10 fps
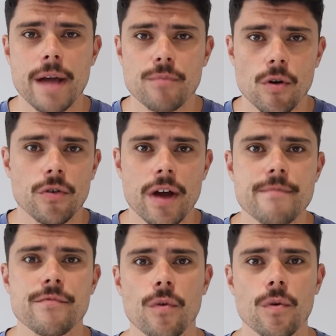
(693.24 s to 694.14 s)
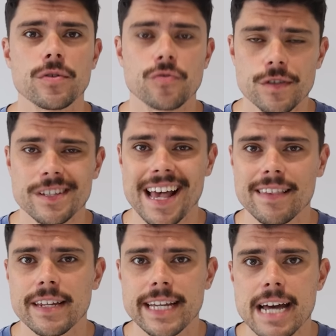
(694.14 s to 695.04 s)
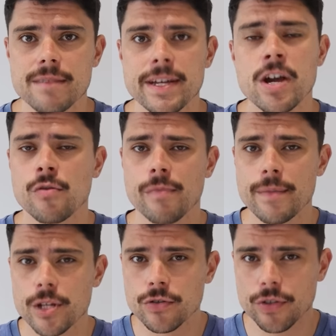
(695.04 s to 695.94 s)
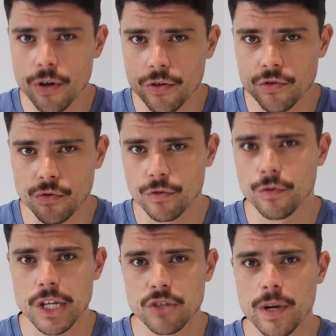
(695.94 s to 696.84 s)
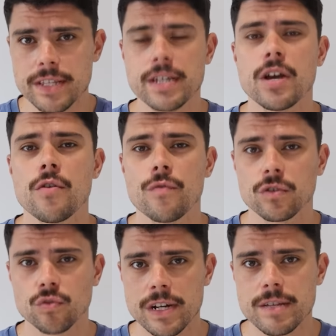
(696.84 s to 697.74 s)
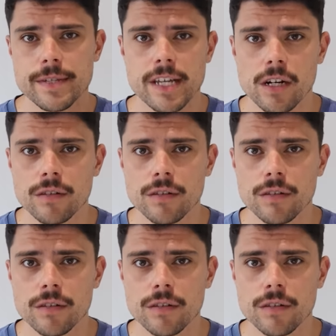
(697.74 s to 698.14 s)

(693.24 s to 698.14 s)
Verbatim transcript: a program for Druzy's Athlete Academy, remember to use the code TRUEFOOTY20 for 20%